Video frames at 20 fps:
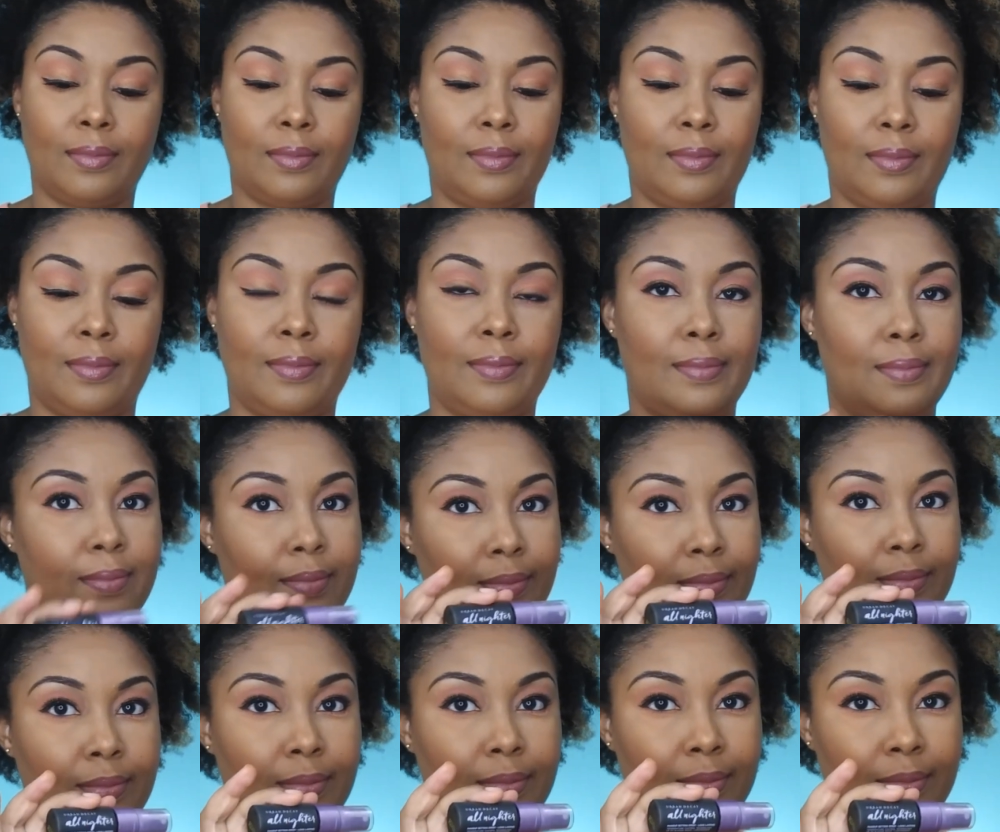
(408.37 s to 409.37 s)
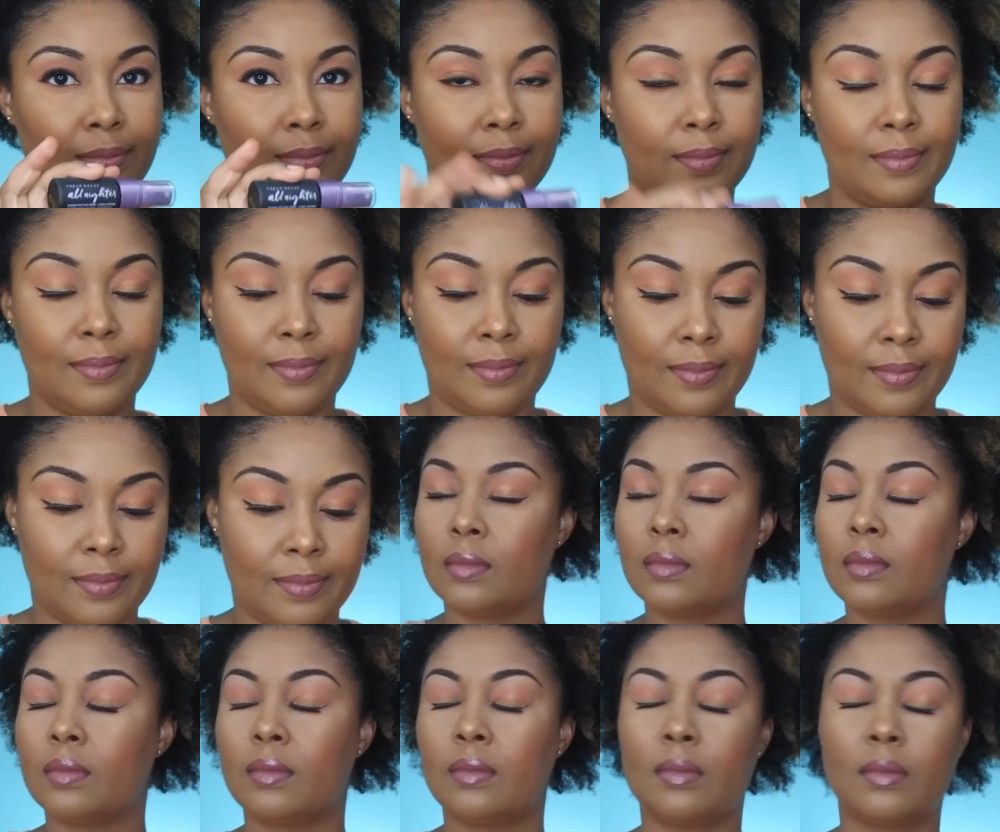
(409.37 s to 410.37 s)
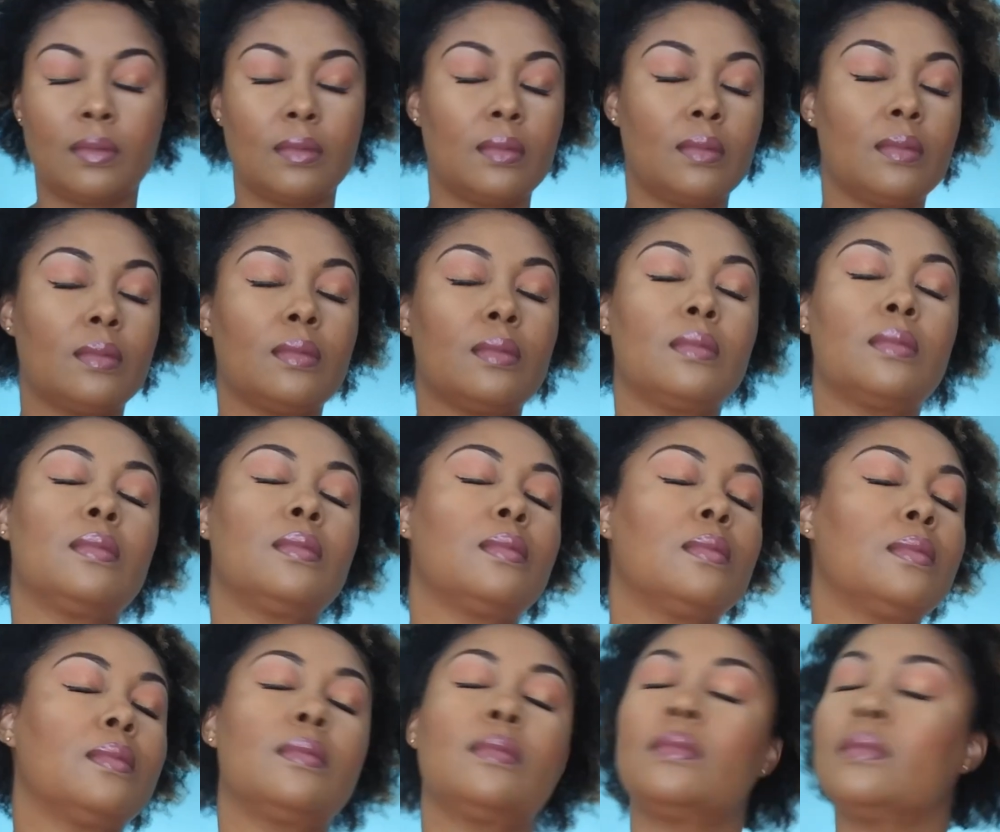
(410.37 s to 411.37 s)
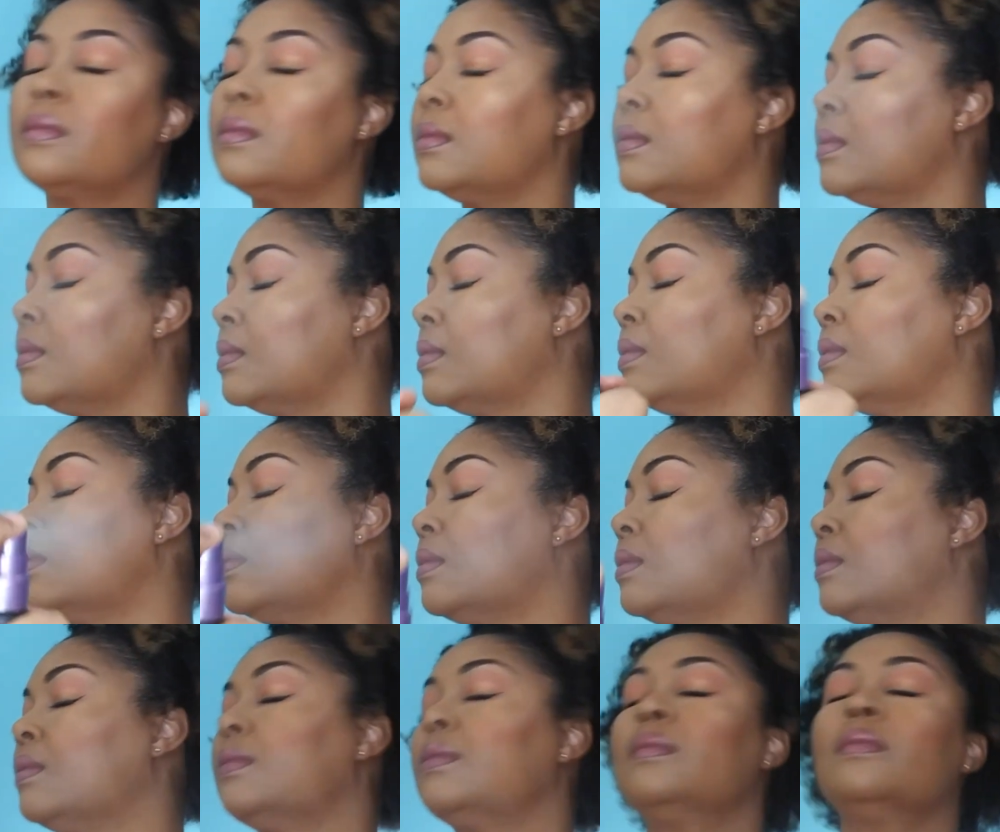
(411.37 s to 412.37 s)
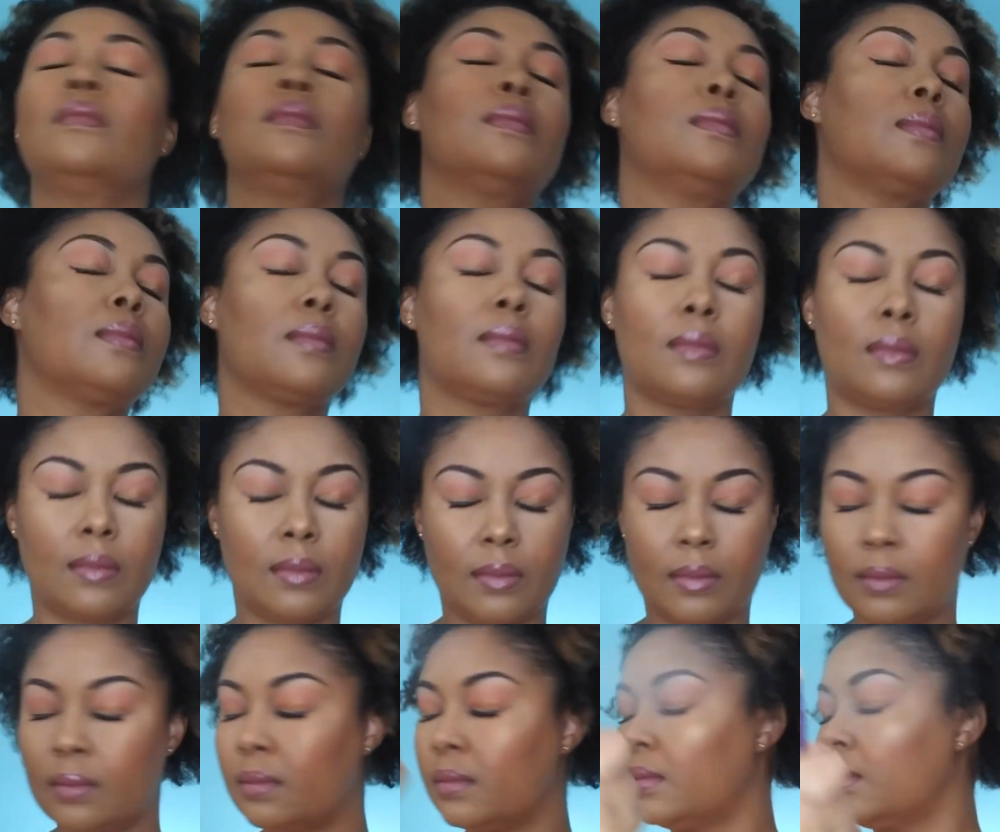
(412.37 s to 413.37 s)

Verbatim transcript: And I'm just gonna go and spray with my all nighter. Boom, boom, boom, boom, boom. So